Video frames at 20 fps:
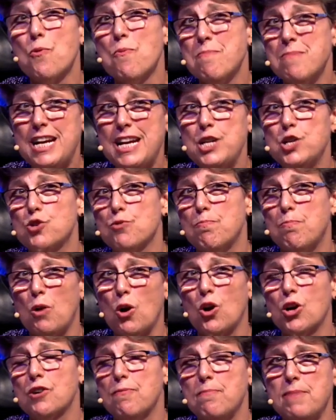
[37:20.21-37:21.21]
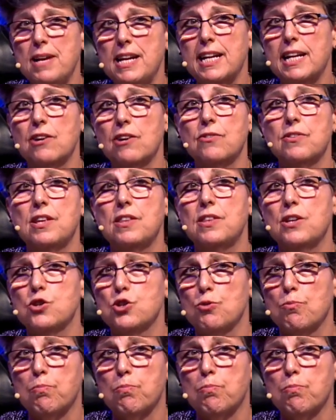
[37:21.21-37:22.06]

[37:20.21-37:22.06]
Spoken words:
major part of Medicare that there's a